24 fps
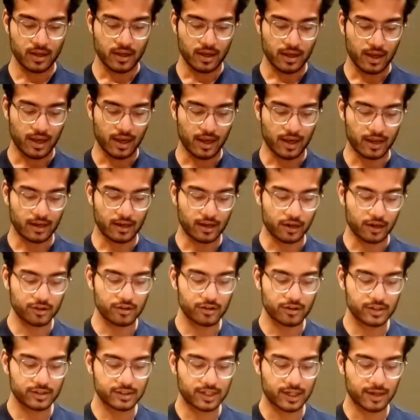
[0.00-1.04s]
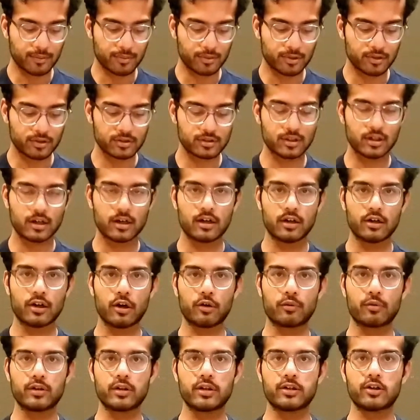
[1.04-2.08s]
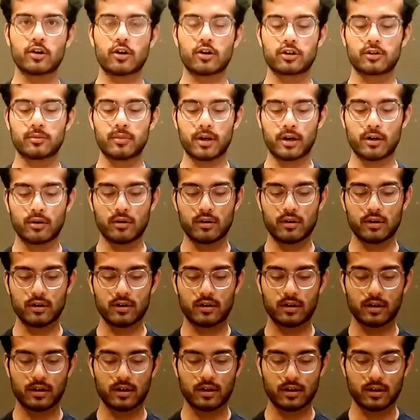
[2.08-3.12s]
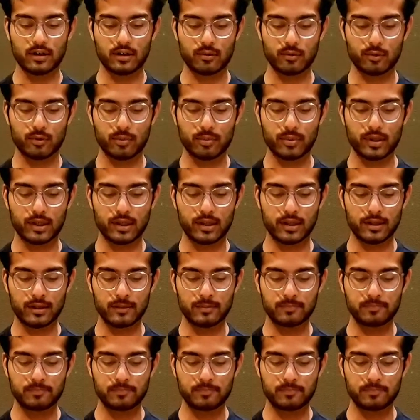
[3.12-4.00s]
And other examples not really talked about would be,